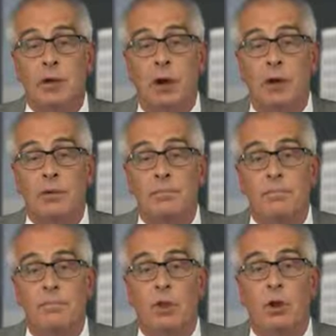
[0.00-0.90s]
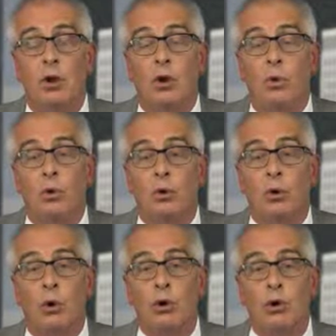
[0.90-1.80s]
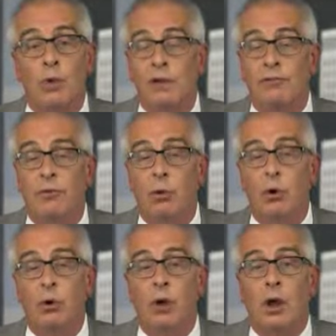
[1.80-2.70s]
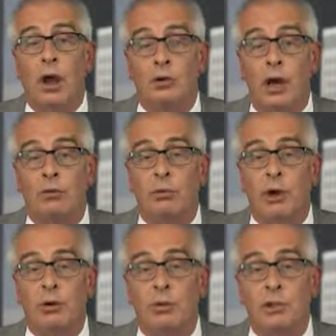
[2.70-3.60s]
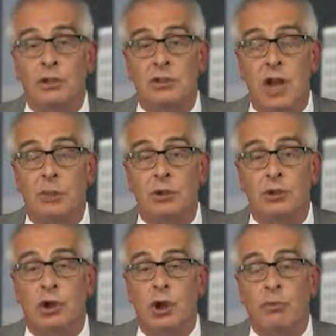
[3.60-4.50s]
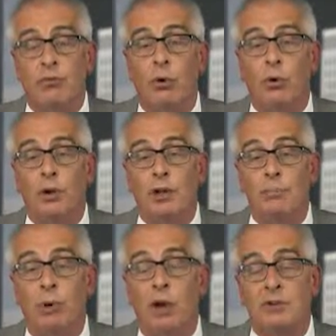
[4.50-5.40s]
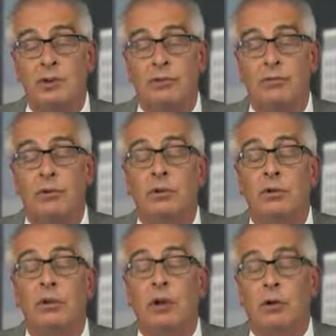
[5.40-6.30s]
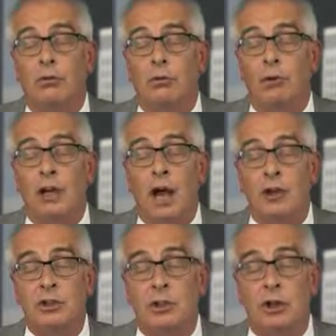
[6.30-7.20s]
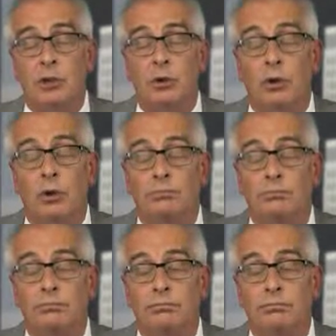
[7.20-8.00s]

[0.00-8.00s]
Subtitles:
upside, we were going to wait for a track record to be established before any positive rating action can occur.